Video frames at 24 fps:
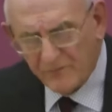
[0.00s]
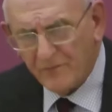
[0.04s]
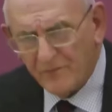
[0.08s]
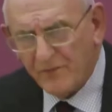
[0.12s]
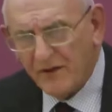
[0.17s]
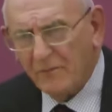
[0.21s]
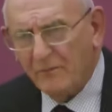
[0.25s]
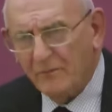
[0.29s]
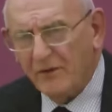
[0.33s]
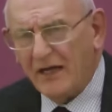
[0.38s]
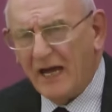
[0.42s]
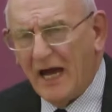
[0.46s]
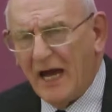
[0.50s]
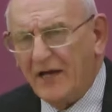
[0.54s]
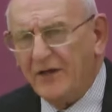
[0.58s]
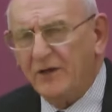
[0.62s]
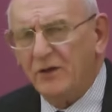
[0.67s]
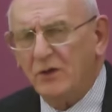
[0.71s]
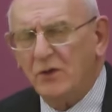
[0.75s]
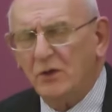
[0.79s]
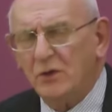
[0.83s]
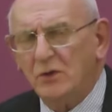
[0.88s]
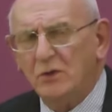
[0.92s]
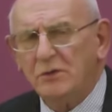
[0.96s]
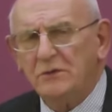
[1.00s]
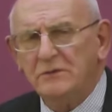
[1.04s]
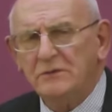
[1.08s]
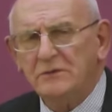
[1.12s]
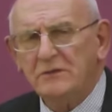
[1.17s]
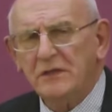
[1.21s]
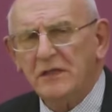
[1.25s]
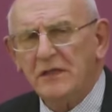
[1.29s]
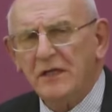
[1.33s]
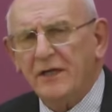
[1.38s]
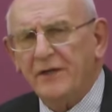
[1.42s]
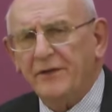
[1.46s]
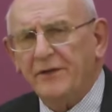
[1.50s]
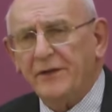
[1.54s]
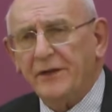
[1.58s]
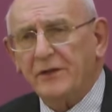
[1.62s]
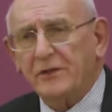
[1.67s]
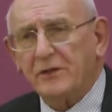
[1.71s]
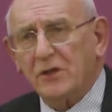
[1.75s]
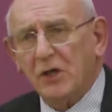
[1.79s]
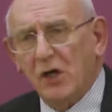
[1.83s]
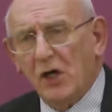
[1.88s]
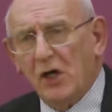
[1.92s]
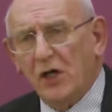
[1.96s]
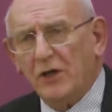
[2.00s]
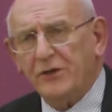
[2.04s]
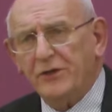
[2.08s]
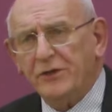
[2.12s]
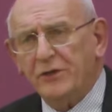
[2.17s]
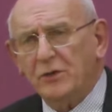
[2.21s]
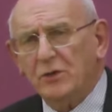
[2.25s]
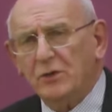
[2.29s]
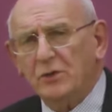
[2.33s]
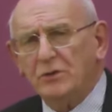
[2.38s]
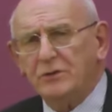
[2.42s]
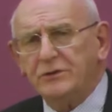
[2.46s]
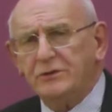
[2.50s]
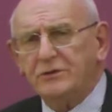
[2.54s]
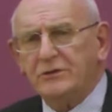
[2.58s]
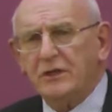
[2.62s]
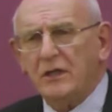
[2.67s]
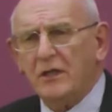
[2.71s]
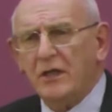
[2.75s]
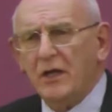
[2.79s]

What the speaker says: But I know that God knows